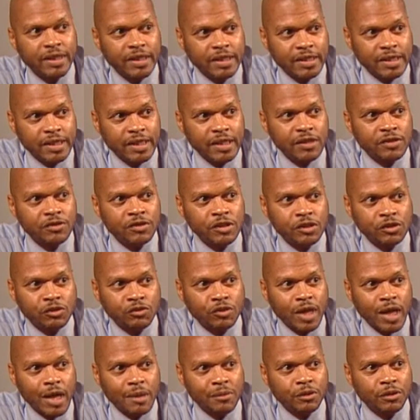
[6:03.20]
it is
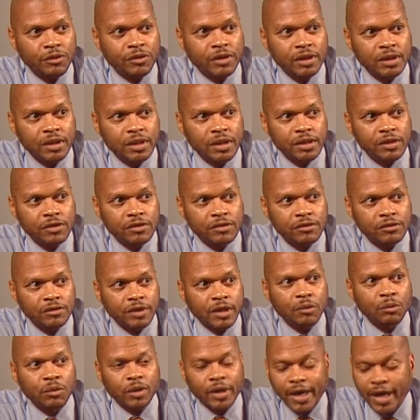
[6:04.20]
described on the list,
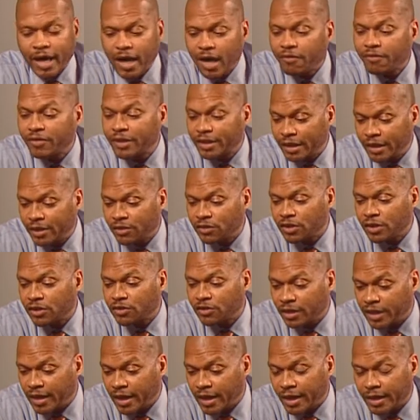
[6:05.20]
it will have an
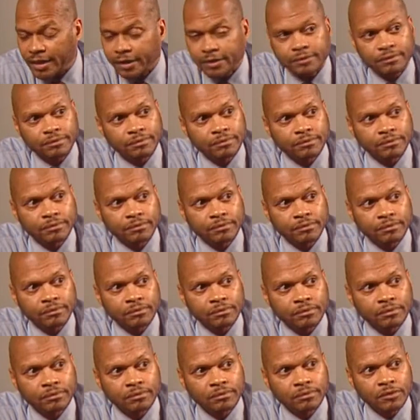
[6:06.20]
ECCN.
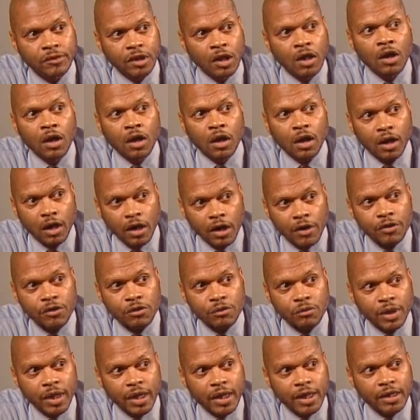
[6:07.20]

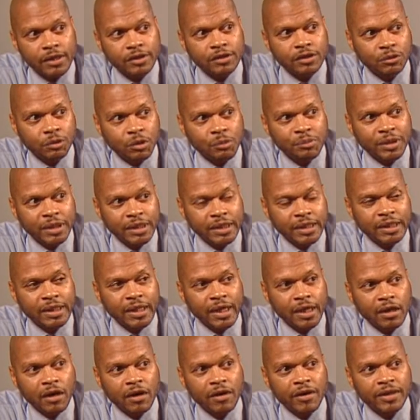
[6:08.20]
Otherwise, it will be
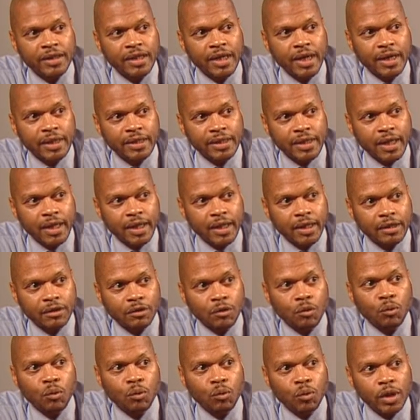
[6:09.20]
EAR99.
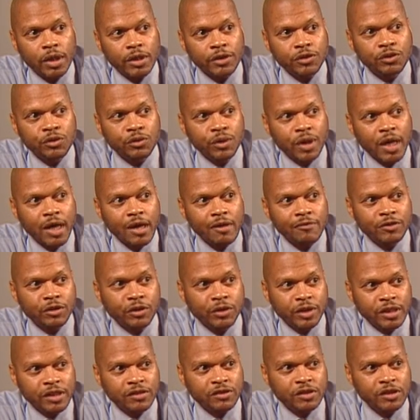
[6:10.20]
Once you have
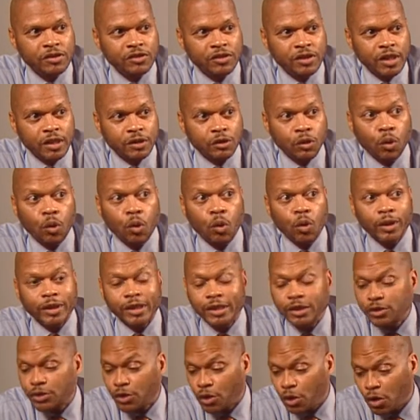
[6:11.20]
your ECCN or
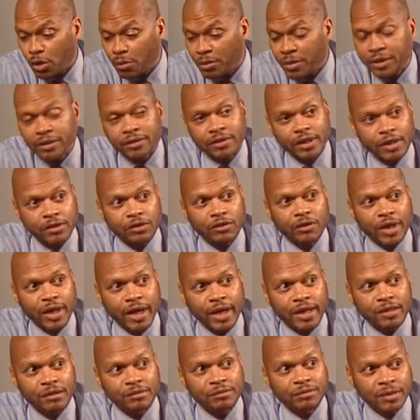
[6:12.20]
determined that your
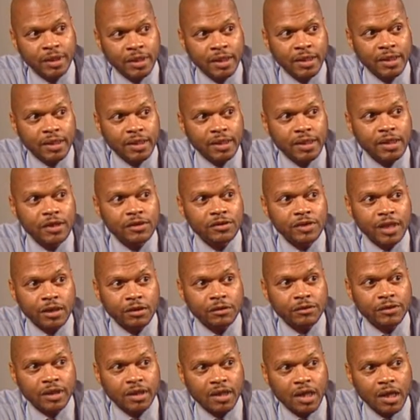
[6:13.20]
item is not
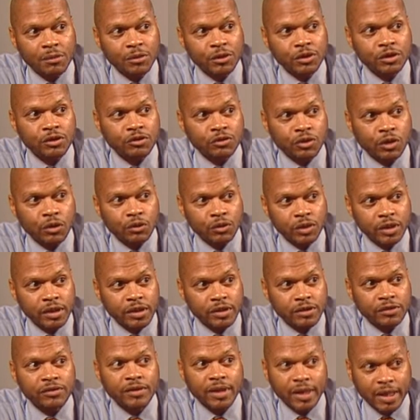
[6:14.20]
on the Commerce Control
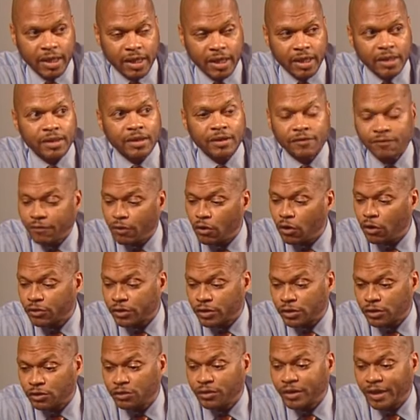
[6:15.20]
List and falls
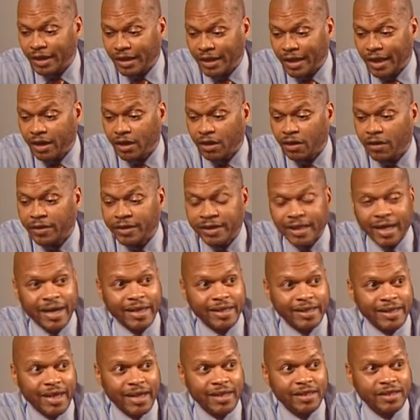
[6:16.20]
into
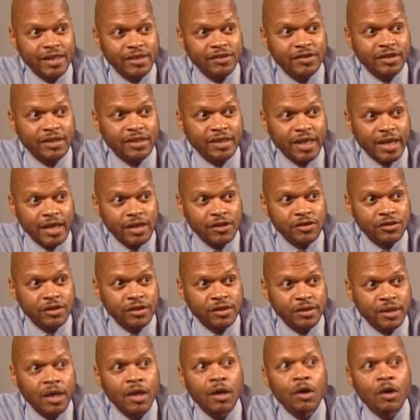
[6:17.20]
EAR99 designation,